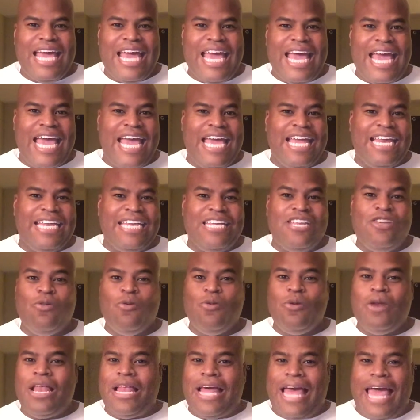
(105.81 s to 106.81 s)
And you
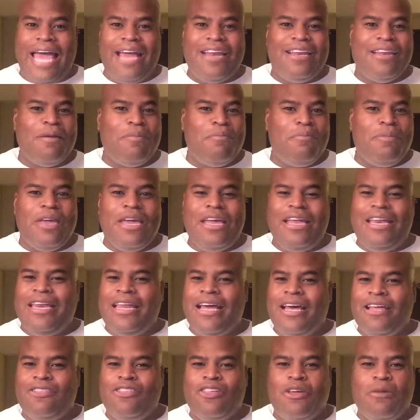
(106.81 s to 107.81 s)
would end up being
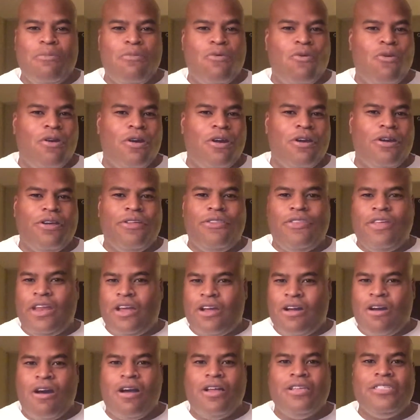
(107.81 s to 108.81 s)
nothing more than a
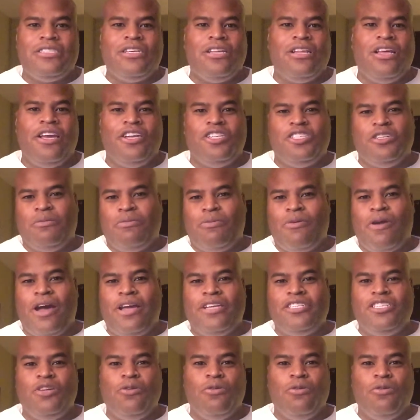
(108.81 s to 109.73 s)
consolation prize.